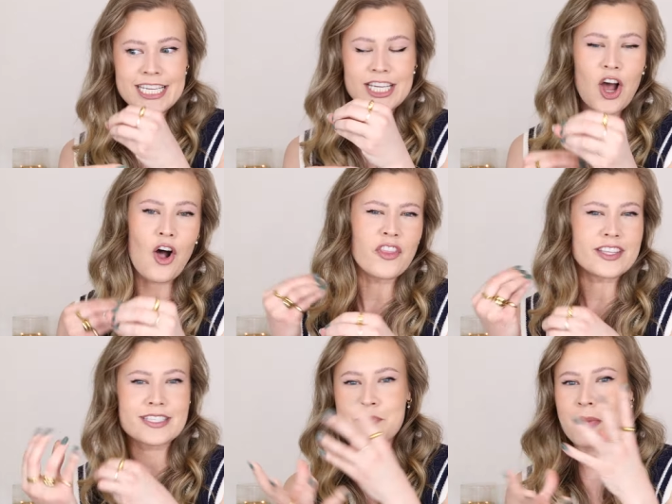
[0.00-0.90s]
in all
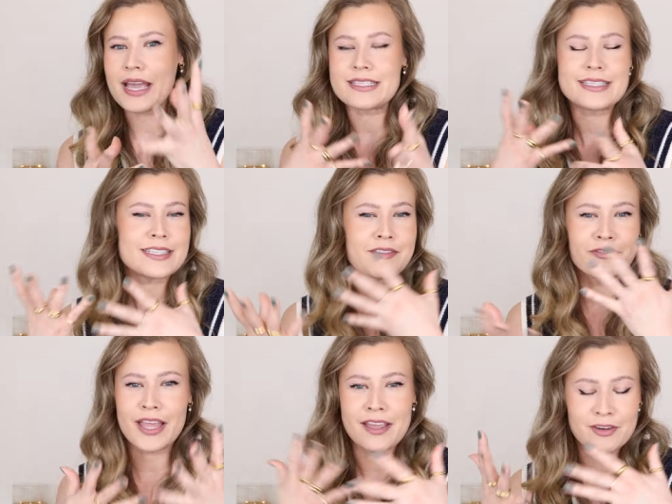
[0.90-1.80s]
the spices and
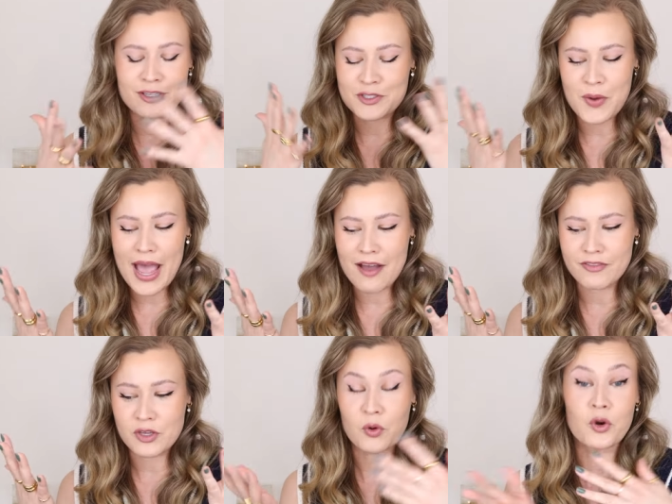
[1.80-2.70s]
flavors, what
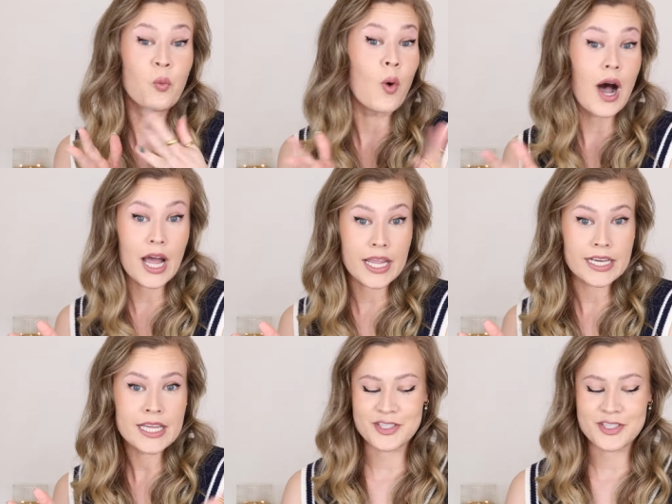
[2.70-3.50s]
have you, or wine.